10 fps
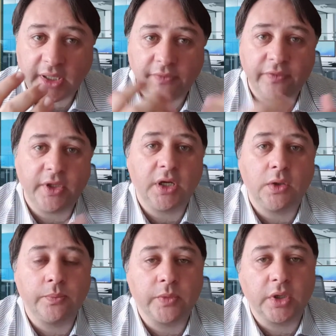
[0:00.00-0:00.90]
have
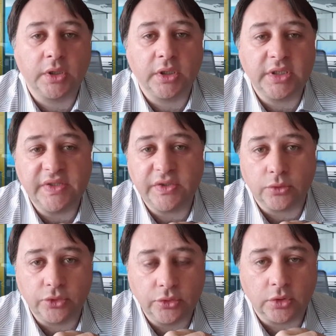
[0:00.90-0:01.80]
now a
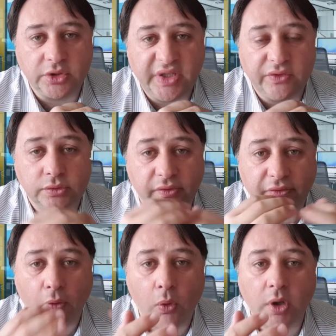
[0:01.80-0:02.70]
T02 or
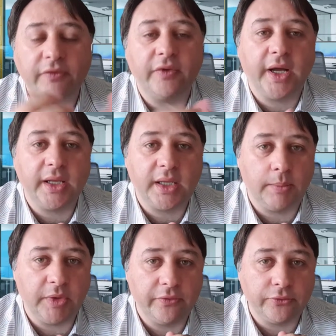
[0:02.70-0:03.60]
T04 file
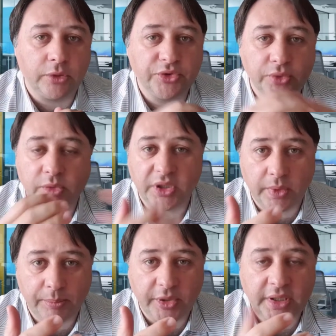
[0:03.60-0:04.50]
coming from Trimble
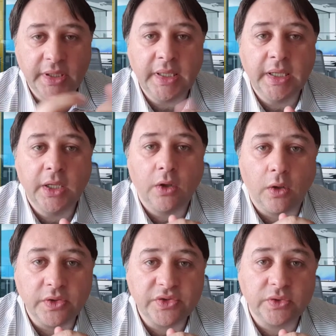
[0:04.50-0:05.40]
equipment,
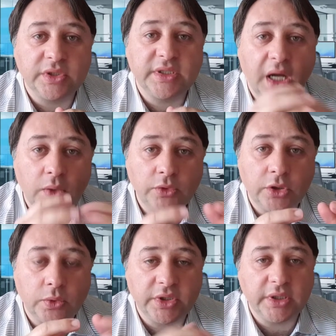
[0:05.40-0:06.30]
also
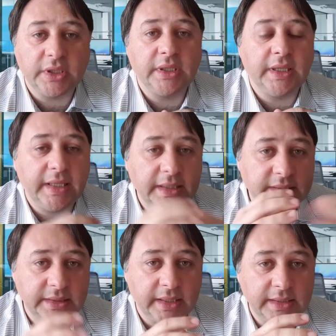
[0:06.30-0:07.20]
download
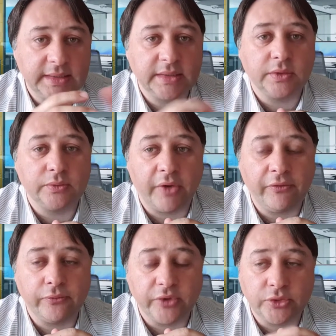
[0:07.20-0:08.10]
internet
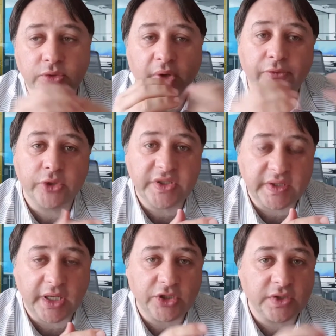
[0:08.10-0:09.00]
virtual reference
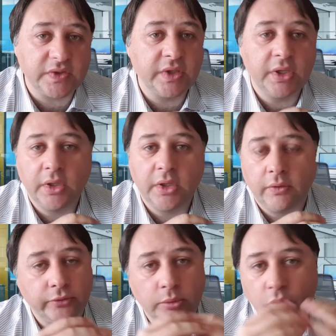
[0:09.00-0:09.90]
stations
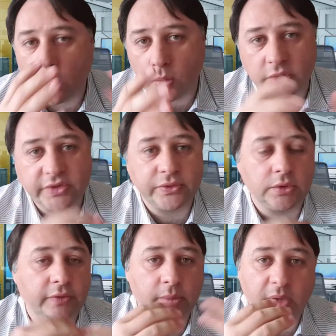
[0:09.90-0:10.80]
from Course
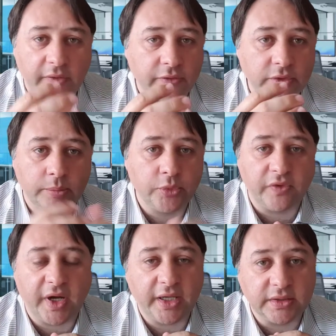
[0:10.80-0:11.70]
or from other
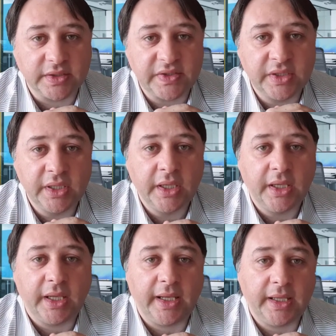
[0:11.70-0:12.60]
providers.
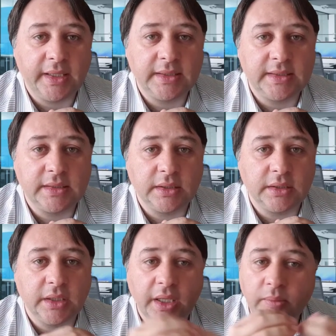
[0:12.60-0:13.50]
And
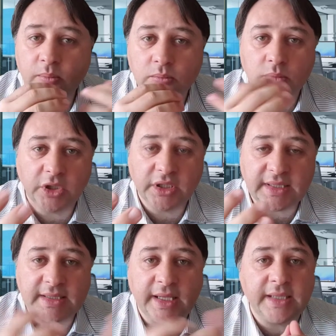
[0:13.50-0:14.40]
in
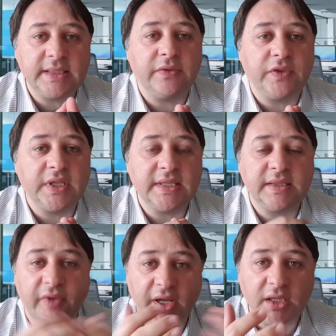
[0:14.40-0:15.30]
this case, if this
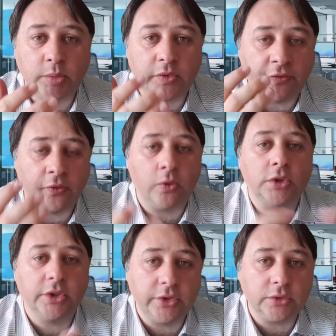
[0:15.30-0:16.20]
is available
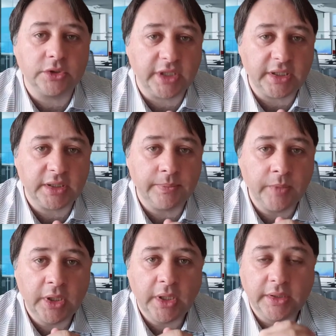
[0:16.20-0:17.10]
for your data,
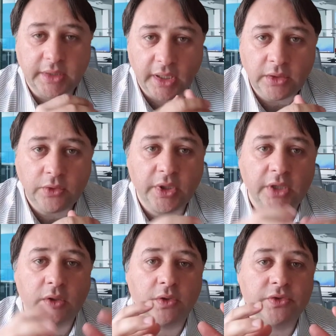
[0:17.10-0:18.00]
then you
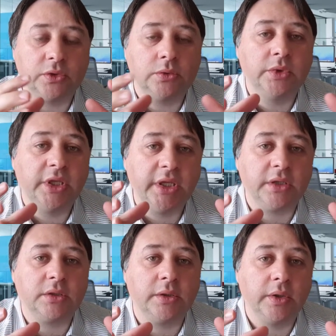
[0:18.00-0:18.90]
can also
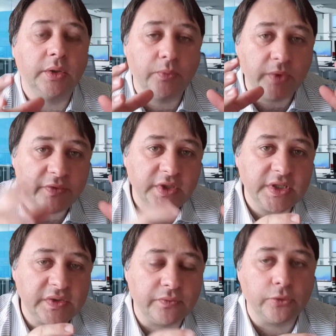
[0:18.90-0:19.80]
here with
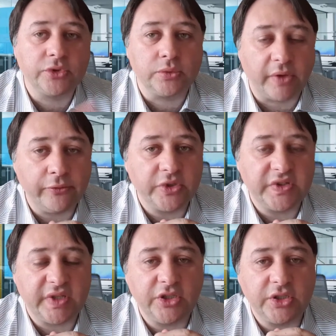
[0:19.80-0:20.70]
this virtual
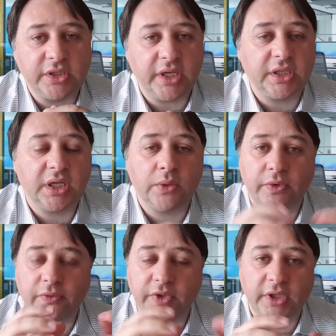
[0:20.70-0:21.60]
reference station data,
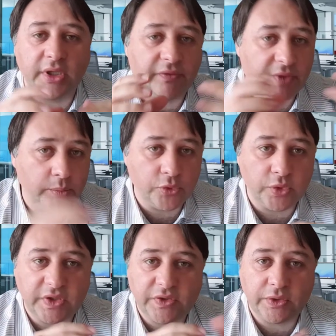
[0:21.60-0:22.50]
with the
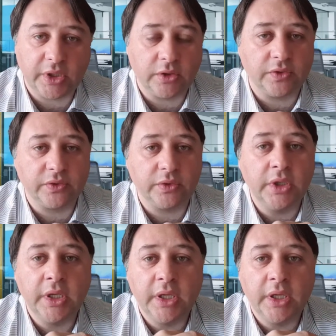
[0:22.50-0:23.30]
ephemeris, you can also